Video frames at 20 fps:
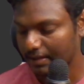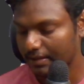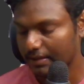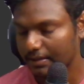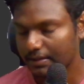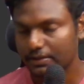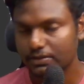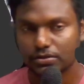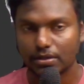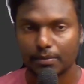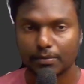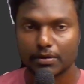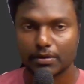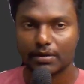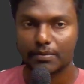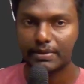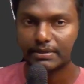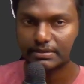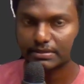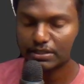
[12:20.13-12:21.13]
So I'm gonna
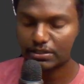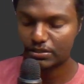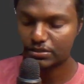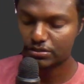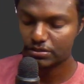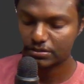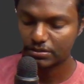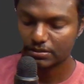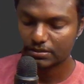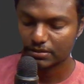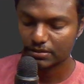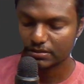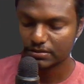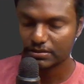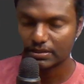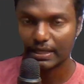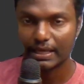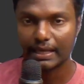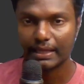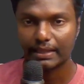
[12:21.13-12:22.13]
message
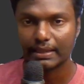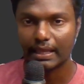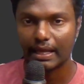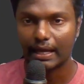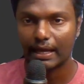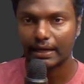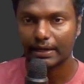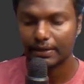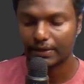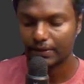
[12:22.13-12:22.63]
saying that